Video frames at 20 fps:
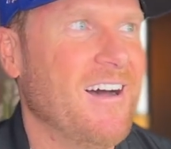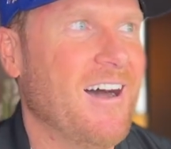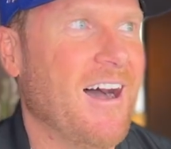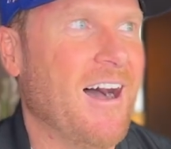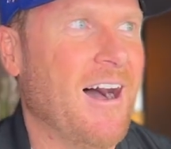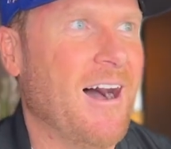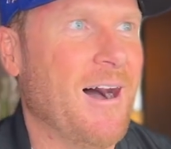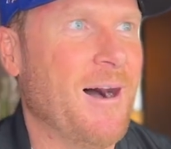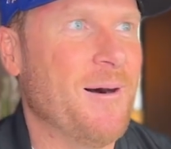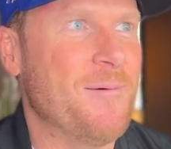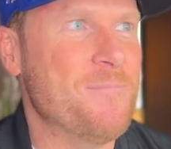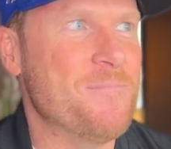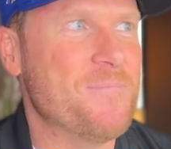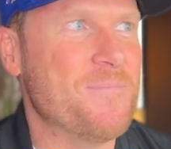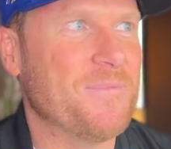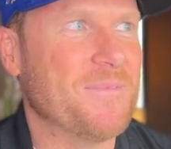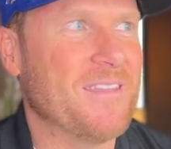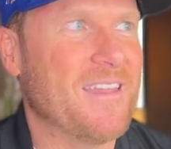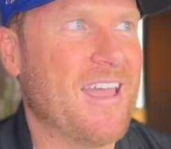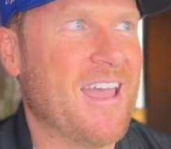Um,
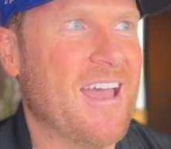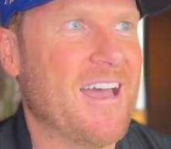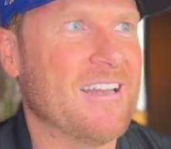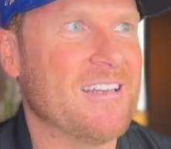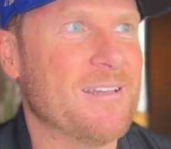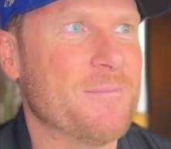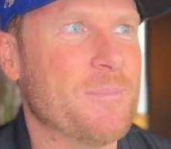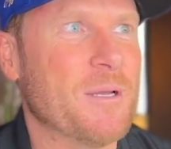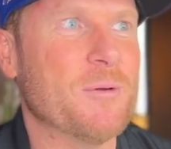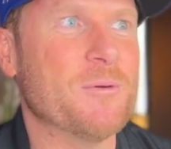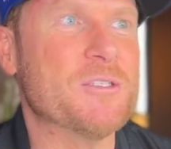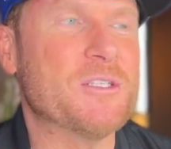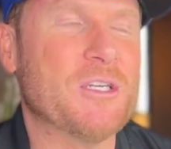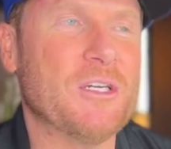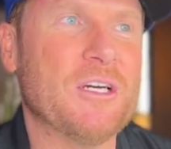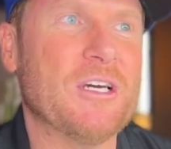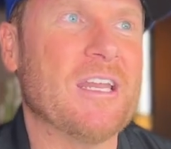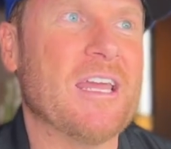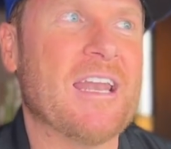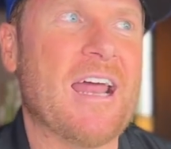and but it was
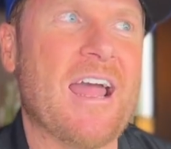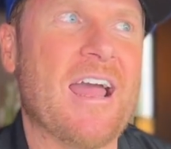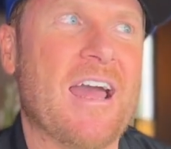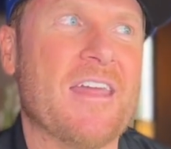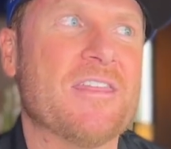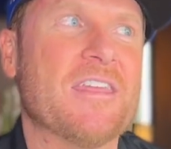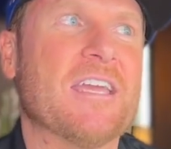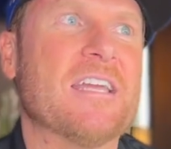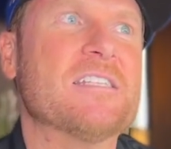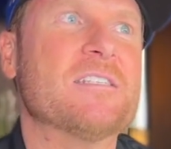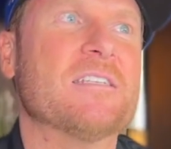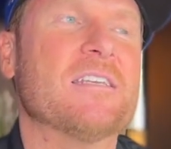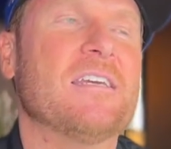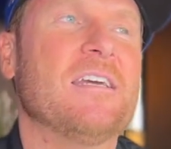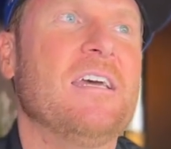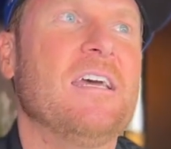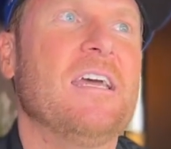good, and I, I think it's